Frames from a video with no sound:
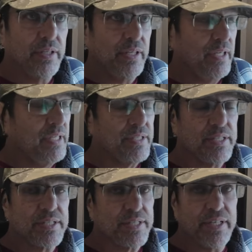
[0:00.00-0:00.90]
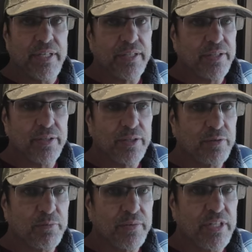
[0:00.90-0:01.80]
It's just uh,
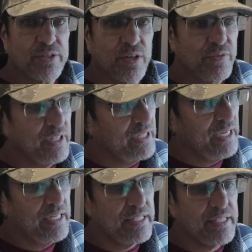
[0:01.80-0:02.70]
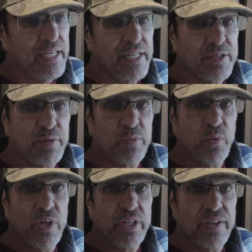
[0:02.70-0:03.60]
this RV. I hate to say it, it's been
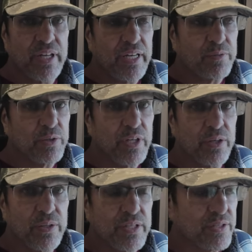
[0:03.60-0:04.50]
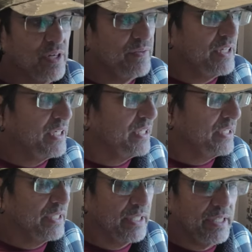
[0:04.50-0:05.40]
one thing after another in this RV,
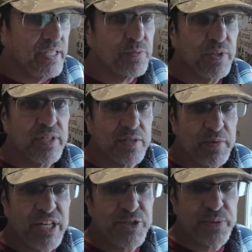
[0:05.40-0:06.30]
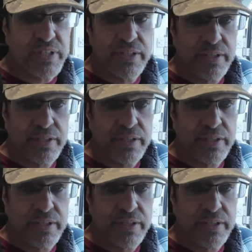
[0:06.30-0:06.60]
and this one is a major one.